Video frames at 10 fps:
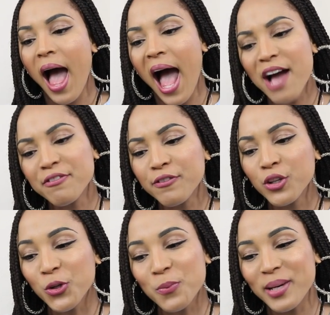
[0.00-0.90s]
have
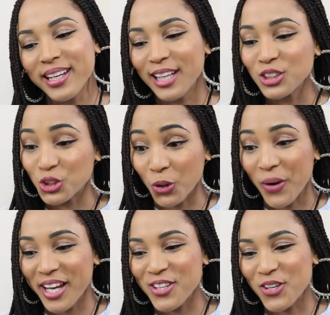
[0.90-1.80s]
you been
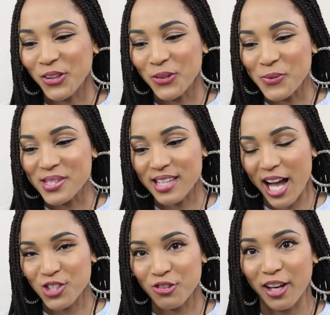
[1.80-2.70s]
enjoying your loose
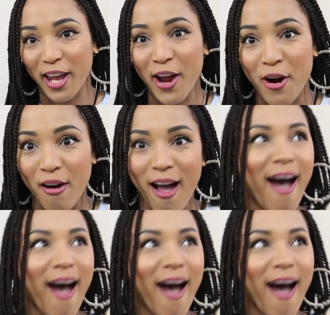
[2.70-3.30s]
natural hair